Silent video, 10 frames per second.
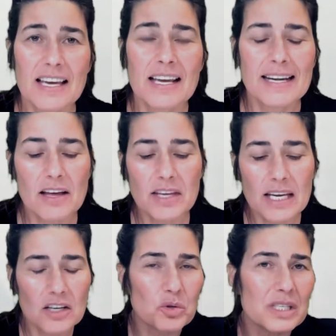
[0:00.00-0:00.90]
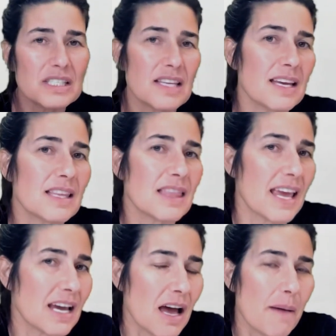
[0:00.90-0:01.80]
Now, the interesting
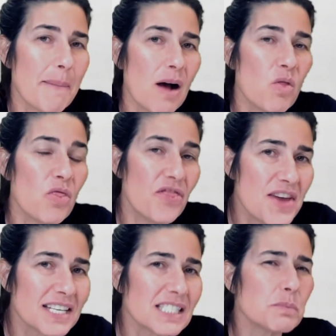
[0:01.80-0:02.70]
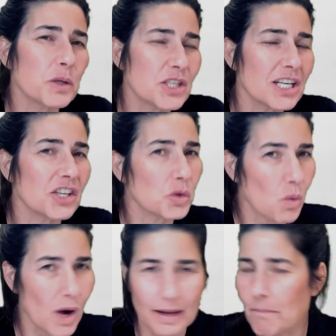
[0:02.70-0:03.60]
thing about this particular
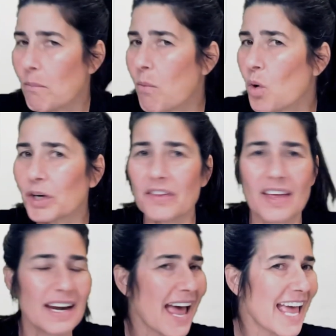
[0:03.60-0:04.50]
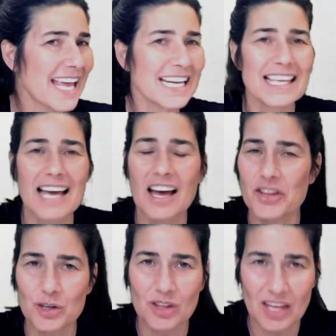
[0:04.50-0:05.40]
one, more than any
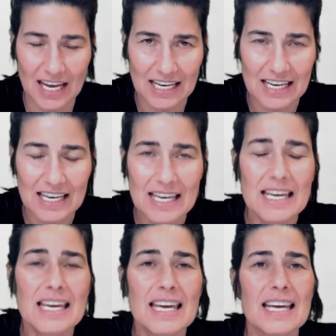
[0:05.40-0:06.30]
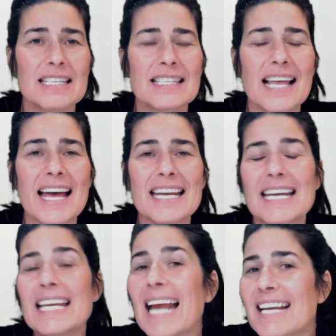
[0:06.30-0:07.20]
other thing, is that
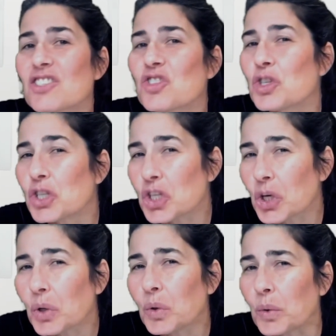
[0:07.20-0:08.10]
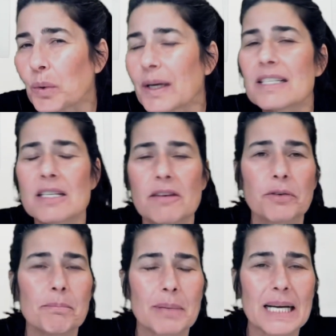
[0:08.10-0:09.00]
it has 2
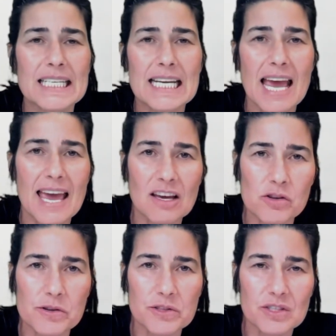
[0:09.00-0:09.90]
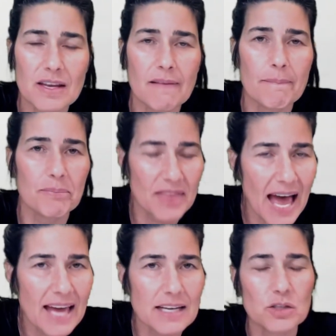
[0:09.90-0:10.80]
different bonding angles.
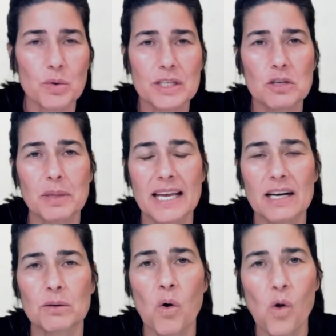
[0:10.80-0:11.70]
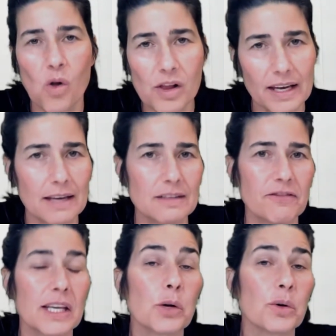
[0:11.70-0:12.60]
That is going to play a role in
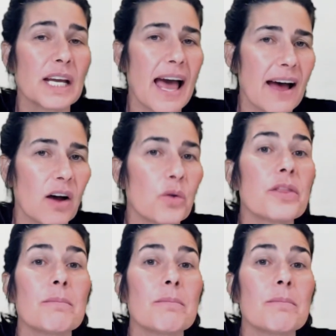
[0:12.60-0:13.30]
figuring out the